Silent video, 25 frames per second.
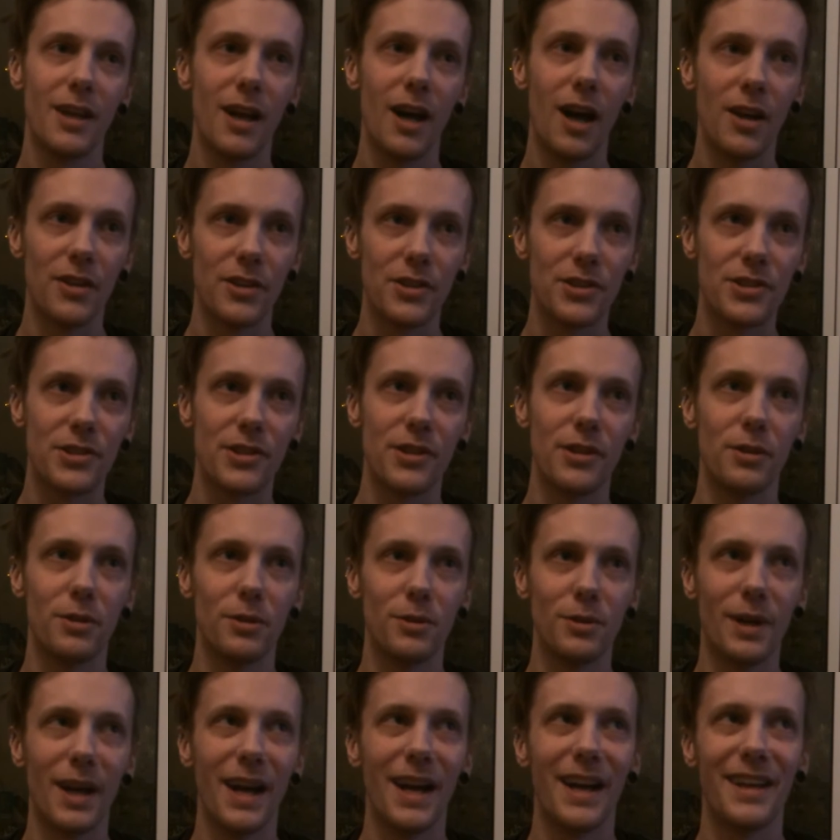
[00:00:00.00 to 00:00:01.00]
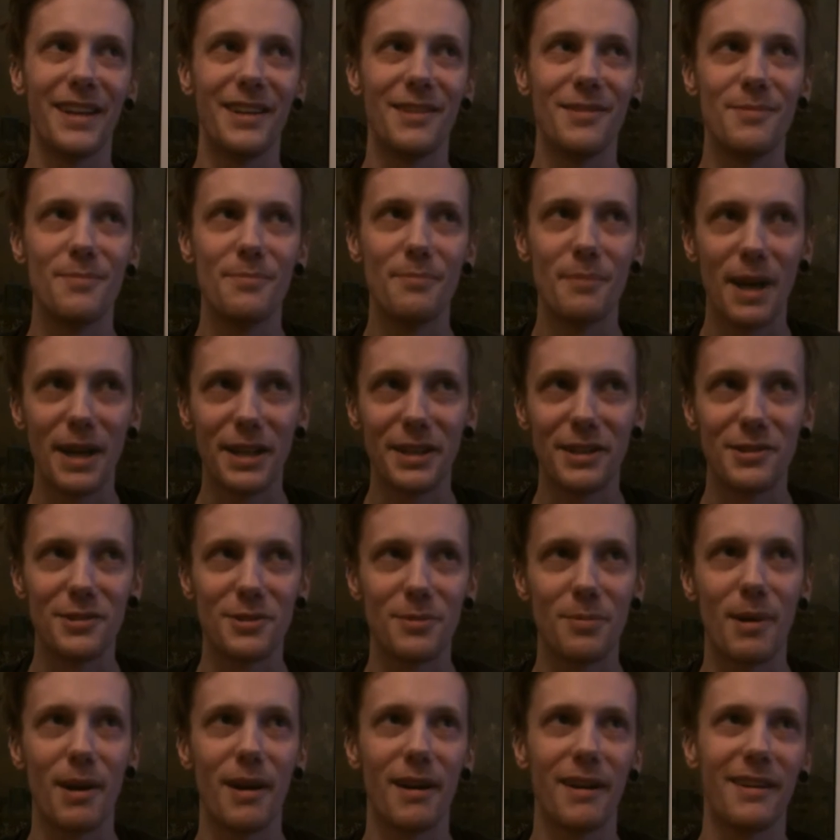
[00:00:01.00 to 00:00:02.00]
other steel, and made in
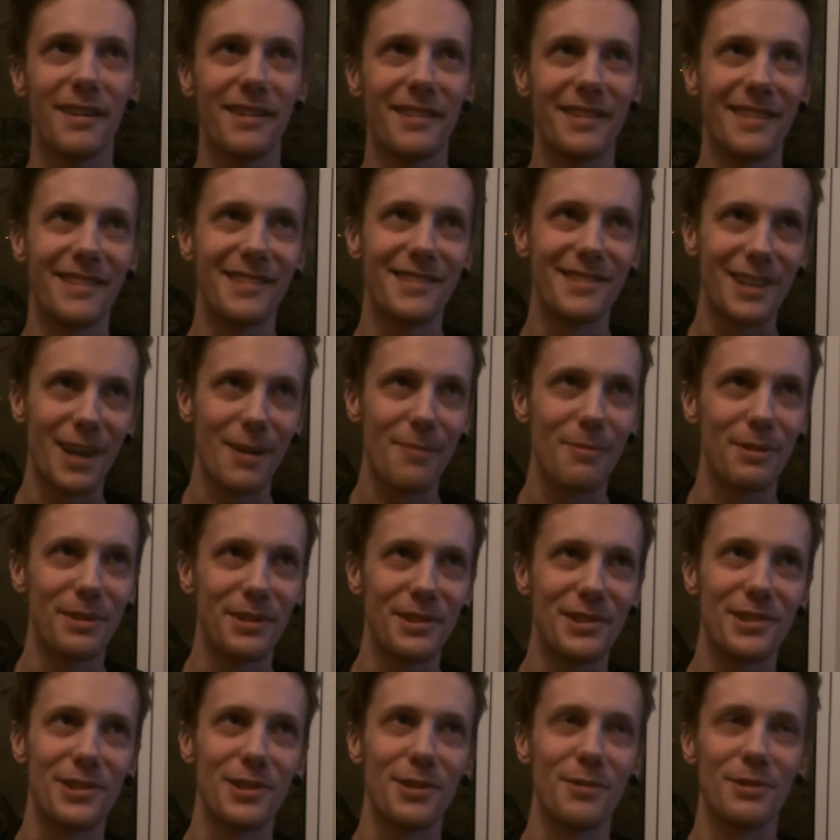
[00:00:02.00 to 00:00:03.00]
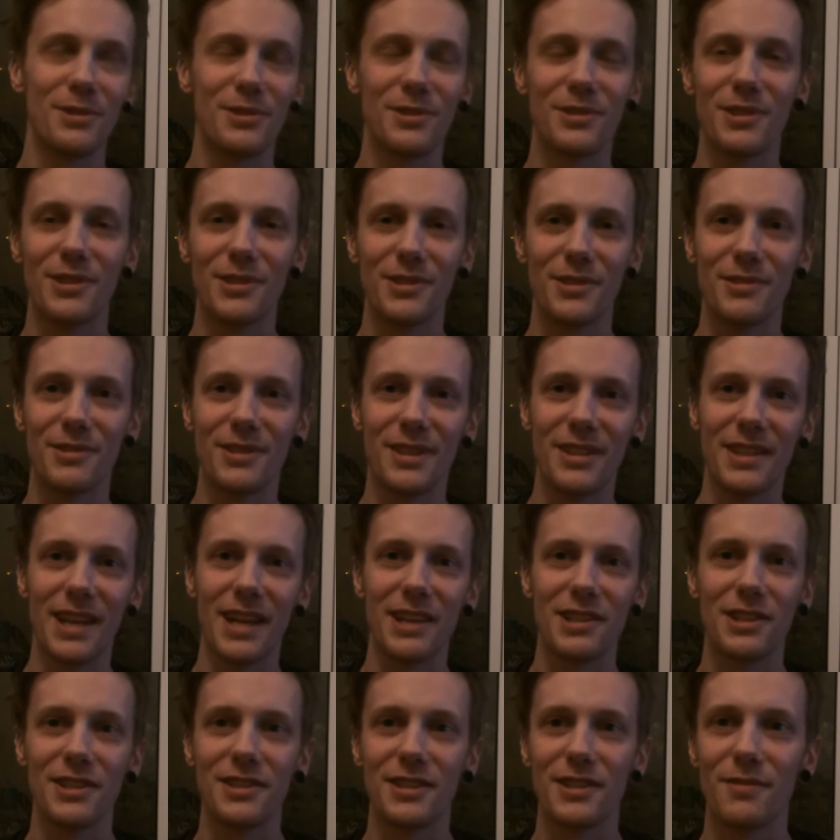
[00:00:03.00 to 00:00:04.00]
Japan, and Japanese steel is
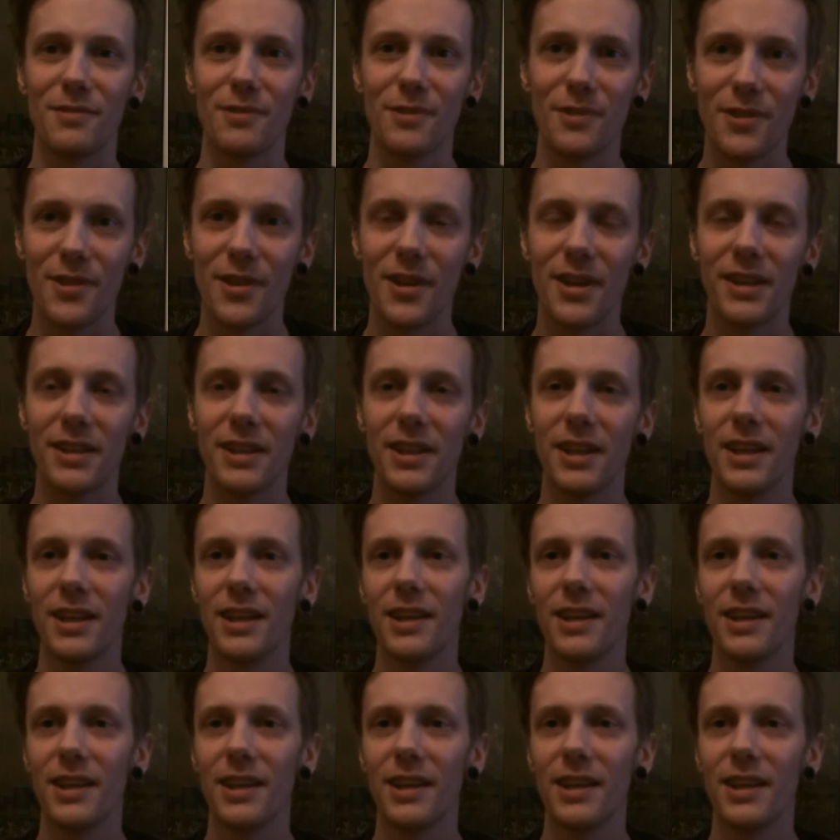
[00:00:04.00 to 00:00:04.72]
actually a different thing.